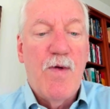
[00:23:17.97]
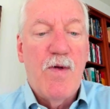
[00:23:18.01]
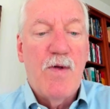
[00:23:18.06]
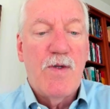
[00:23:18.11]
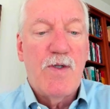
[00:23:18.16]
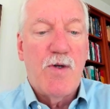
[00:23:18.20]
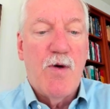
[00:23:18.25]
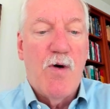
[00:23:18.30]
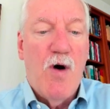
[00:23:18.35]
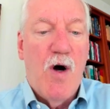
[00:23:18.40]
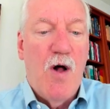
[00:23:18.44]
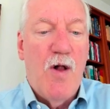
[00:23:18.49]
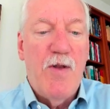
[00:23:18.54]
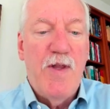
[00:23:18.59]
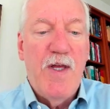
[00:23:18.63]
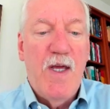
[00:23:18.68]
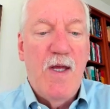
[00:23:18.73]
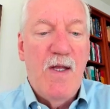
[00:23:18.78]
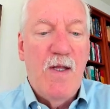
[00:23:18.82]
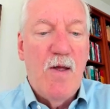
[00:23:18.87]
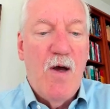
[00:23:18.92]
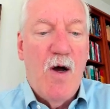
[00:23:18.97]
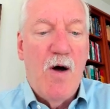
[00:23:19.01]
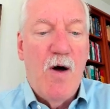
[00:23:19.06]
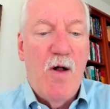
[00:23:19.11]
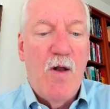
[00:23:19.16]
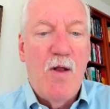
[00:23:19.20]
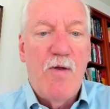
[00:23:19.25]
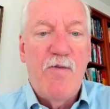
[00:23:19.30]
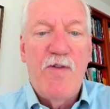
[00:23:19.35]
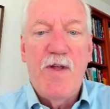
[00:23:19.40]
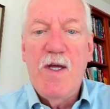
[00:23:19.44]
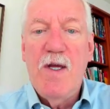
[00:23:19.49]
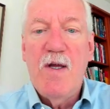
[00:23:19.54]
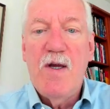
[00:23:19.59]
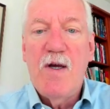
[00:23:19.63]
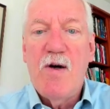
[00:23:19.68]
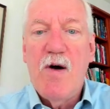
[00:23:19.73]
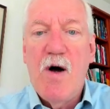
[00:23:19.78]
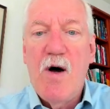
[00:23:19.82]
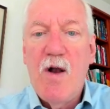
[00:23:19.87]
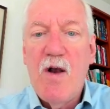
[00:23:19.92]
so
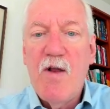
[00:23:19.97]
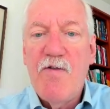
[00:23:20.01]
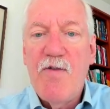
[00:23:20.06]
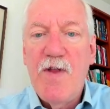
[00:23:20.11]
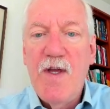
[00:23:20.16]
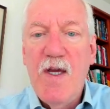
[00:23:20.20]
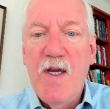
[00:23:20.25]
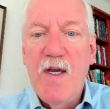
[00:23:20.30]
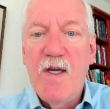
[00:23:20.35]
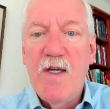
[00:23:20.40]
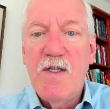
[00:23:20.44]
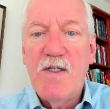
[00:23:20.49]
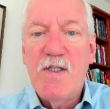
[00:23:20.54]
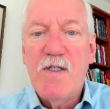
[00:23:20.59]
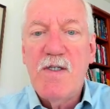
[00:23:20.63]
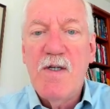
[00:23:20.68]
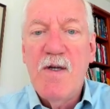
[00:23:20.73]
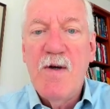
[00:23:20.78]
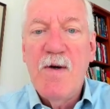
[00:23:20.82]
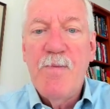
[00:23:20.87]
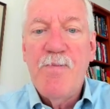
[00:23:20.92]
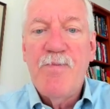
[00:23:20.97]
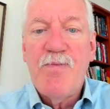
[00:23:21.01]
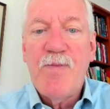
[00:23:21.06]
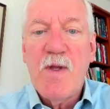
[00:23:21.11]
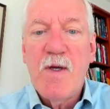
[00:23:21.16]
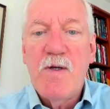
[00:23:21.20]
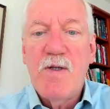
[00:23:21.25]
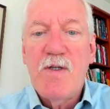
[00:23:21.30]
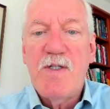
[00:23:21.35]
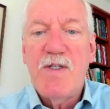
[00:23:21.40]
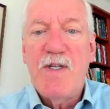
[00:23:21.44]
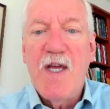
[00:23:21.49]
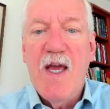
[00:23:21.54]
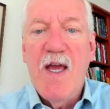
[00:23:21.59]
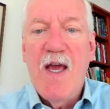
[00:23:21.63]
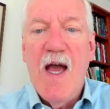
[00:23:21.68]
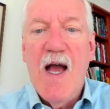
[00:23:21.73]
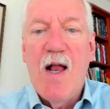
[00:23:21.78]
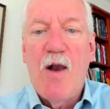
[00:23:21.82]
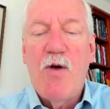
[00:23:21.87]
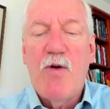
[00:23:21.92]
all of these stay
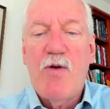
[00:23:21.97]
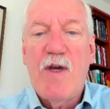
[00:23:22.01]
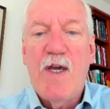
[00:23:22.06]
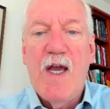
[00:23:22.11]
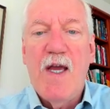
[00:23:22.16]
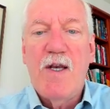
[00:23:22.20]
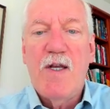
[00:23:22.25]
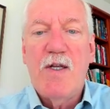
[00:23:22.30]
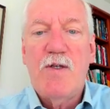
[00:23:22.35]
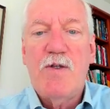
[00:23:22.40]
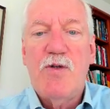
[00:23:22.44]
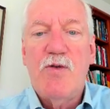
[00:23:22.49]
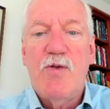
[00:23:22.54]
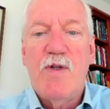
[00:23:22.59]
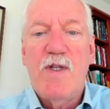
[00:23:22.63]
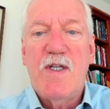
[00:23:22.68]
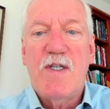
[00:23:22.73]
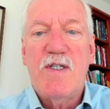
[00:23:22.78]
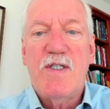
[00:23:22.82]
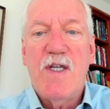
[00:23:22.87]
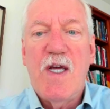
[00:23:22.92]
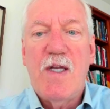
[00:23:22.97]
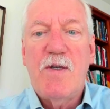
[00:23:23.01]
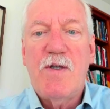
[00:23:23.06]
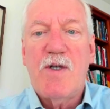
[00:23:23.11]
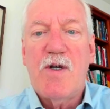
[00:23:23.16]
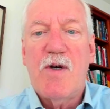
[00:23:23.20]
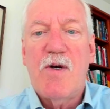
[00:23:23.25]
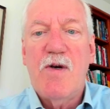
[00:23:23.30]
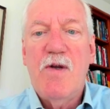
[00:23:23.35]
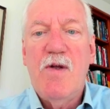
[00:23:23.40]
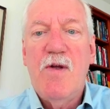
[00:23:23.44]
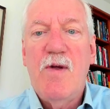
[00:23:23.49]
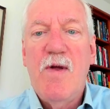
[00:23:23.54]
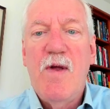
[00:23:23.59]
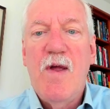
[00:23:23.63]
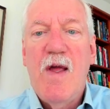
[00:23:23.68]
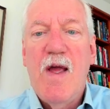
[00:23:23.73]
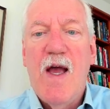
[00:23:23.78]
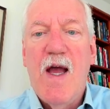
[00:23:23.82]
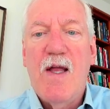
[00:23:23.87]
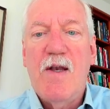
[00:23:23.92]
allocated to this center,
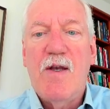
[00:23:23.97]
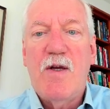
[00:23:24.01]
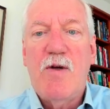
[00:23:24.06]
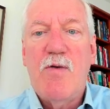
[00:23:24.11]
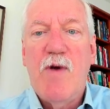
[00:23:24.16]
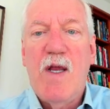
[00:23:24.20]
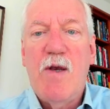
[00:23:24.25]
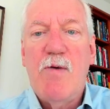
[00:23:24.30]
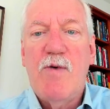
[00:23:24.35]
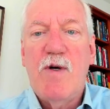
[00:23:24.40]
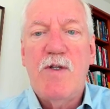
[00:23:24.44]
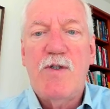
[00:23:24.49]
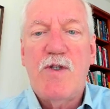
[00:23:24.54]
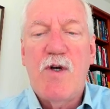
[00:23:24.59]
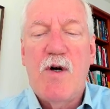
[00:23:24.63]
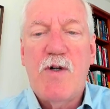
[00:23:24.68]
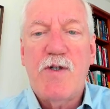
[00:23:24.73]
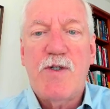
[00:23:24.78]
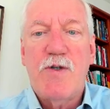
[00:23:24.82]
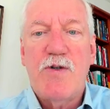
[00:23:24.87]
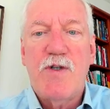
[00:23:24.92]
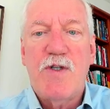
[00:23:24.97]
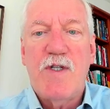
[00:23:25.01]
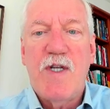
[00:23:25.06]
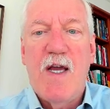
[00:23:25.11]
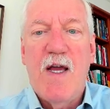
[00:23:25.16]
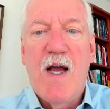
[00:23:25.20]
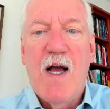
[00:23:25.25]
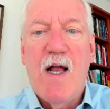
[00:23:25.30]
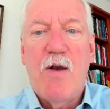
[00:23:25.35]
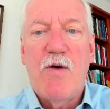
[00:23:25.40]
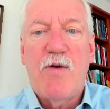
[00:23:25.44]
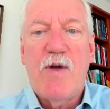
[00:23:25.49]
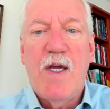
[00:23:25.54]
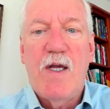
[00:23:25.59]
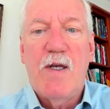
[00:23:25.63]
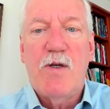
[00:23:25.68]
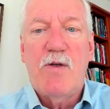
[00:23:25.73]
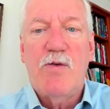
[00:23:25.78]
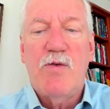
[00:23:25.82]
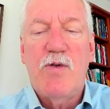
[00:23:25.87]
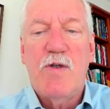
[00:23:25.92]
and the green ones also stay
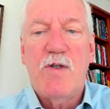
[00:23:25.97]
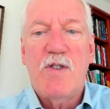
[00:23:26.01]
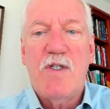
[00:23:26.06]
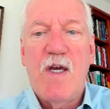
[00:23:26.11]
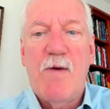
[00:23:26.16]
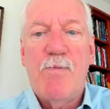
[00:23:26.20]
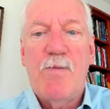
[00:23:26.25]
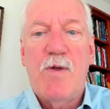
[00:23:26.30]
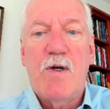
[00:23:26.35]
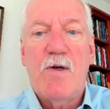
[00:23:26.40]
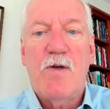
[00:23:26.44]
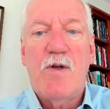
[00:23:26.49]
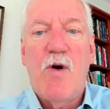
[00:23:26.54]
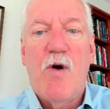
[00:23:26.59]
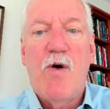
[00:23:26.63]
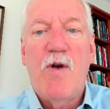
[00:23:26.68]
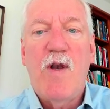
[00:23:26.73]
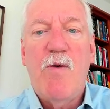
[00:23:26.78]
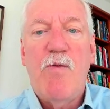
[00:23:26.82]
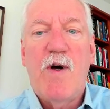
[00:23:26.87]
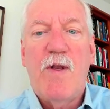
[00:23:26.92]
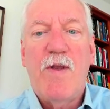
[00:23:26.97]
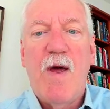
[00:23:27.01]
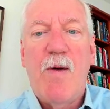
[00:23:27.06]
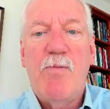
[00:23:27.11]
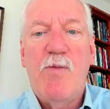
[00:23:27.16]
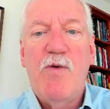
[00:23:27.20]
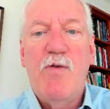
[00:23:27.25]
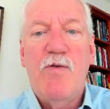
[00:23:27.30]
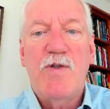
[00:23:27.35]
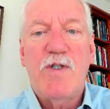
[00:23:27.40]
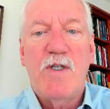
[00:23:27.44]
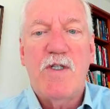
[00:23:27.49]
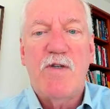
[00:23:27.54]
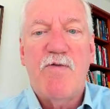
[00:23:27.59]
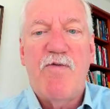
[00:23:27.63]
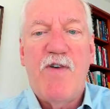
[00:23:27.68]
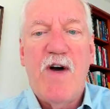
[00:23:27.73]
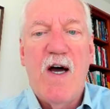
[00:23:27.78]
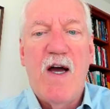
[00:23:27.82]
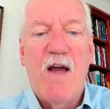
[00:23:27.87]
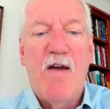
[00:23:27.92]
allocated to the center. The only one that moves is
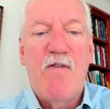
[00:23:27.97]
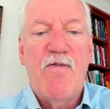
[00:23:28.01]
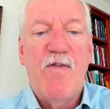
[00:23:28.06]
5.